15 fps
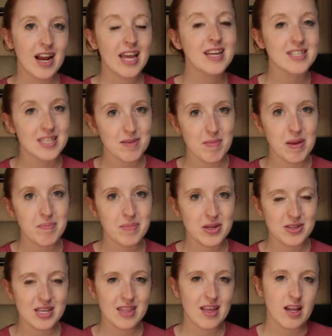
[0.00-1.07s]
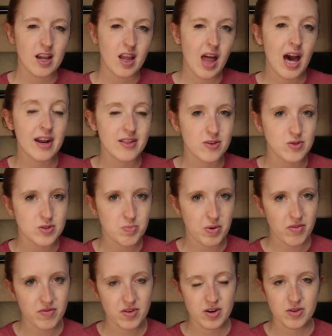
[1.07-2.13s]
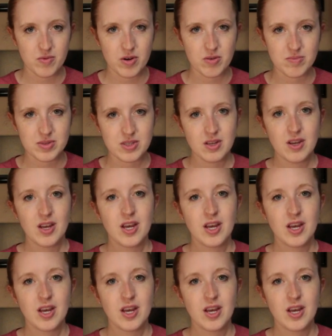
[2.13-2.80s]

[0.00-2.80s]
and to the main building than a lot of those preferred rooms.